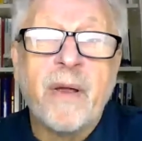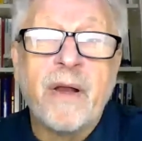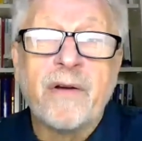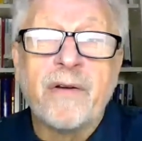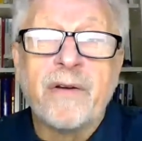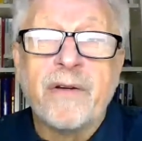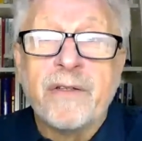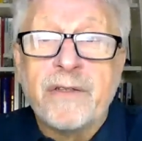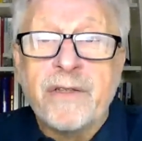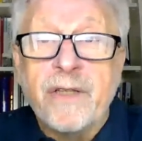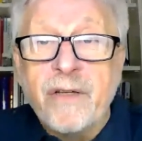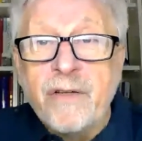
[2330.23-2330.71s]

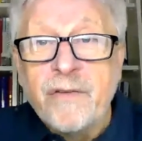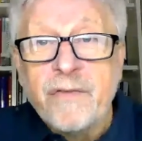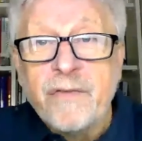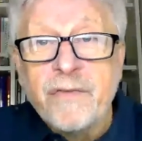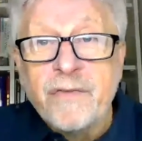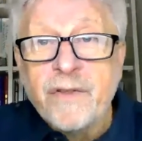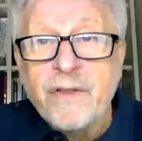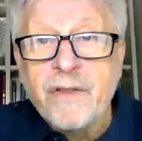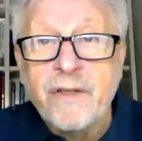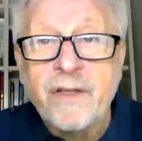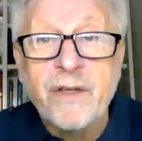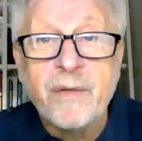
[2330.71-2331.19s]
My
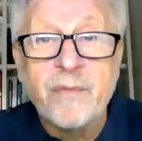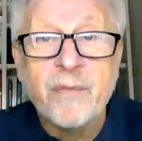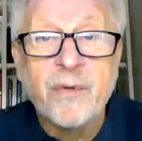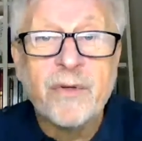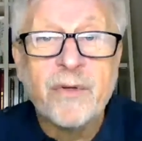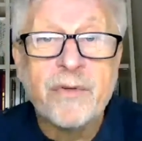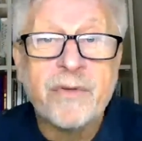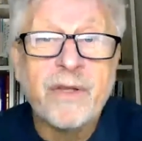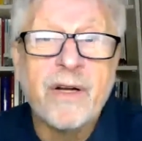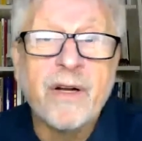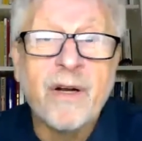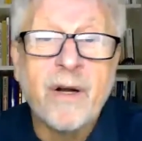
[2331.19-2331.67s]
opinion is
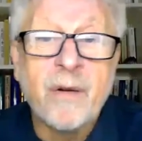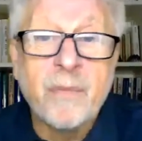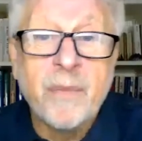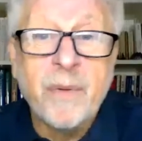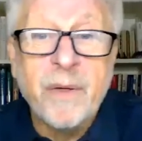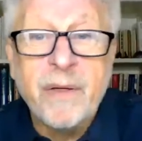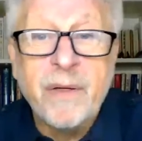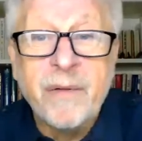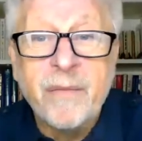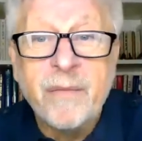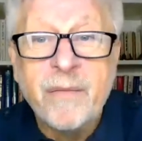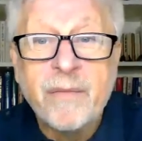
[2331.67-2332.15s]
that you can
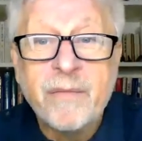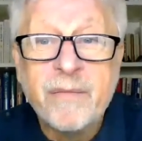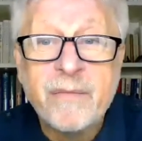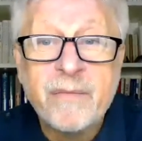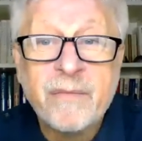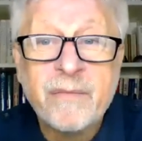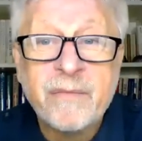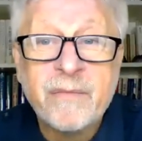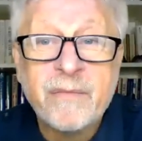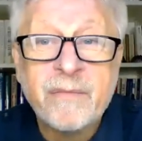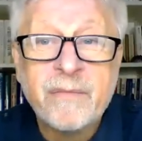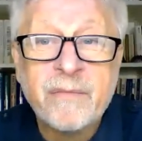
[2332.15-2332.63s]
spare
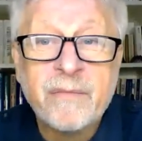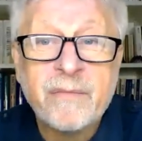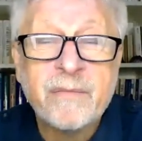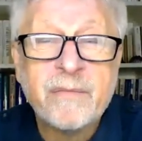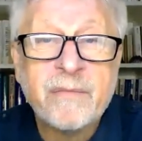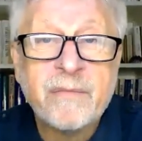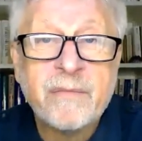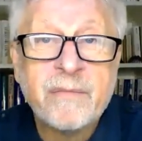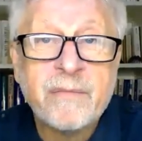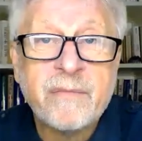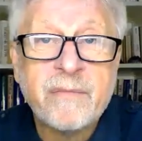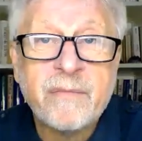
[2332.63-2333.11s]
yourself the
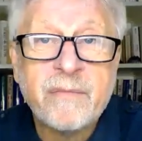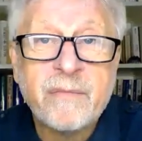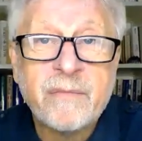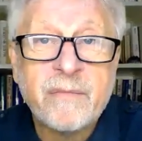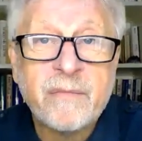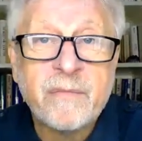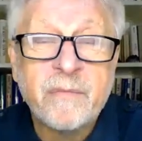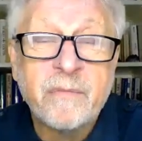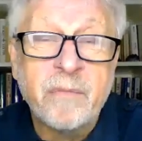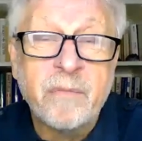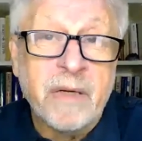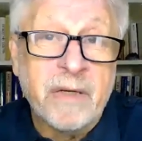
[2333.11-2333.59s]

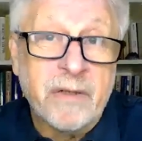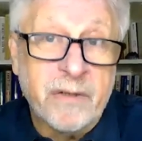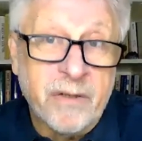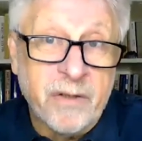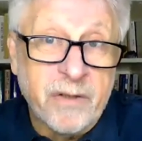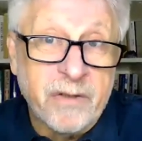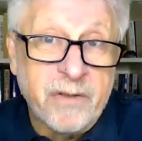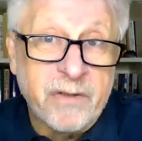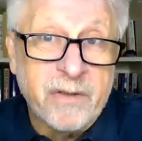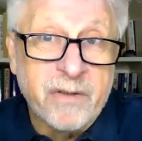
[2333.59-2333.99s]
chemotherapy